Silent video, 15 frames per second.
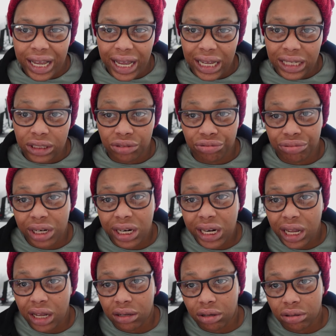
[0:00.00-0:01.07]
it's really
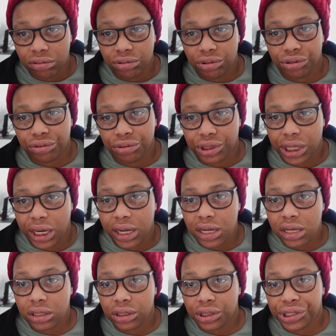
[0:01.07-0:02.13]
a cultural
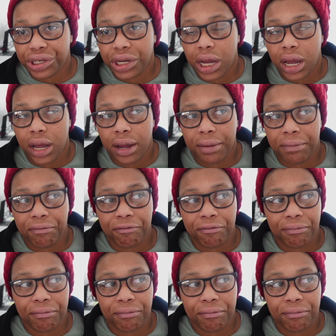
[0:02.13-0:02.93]
change. I'm